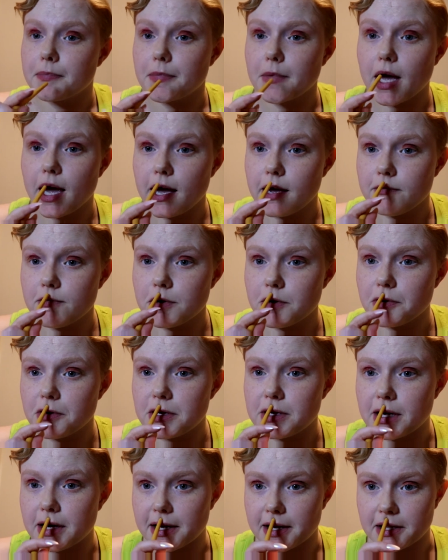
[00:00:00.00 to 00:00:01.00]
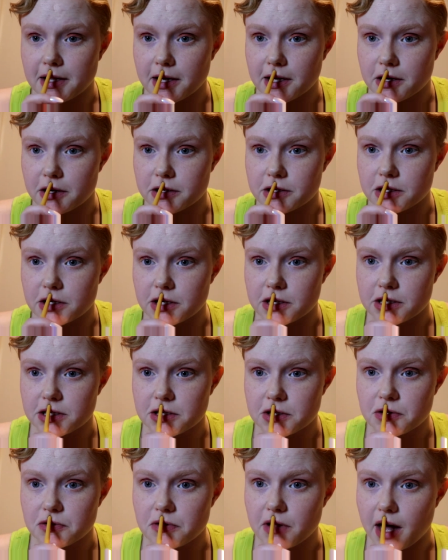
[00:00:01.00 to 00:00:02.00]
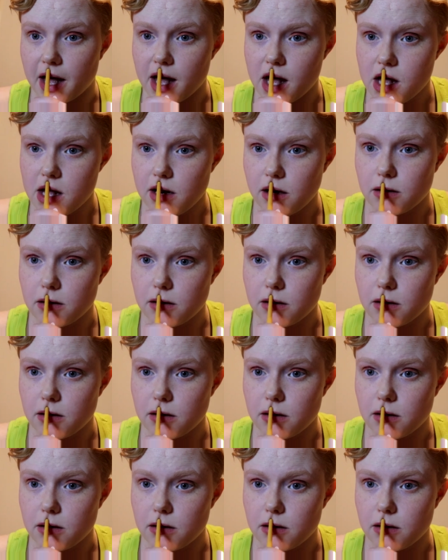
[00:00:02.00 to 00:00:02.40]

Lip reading: I have a green eyeliner. Should I just do that?